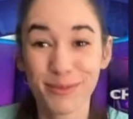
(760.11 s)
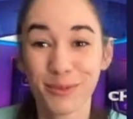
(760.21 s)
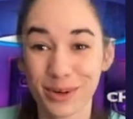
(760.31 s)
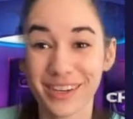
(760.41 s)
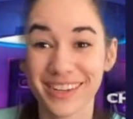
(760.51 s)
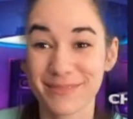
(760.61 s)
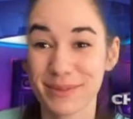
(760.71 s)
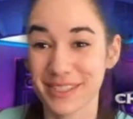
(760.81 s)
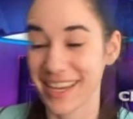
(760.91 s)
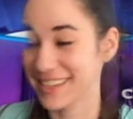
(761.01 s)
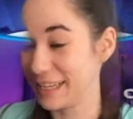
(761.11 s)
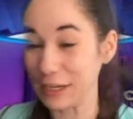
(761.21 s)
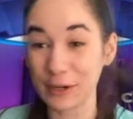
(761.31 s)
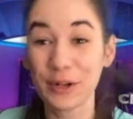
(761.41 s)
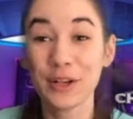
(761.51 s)
we're going to pretend
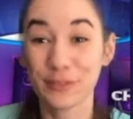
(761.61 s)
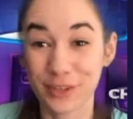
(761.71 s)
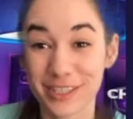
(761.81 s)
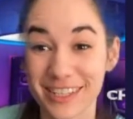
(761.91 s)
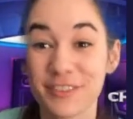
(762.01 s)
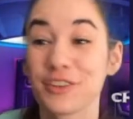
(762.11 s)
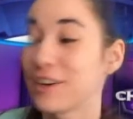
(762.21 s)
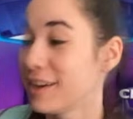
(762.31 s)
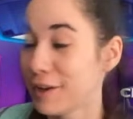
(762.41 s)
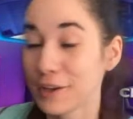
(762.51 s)
here, if you're a teacher,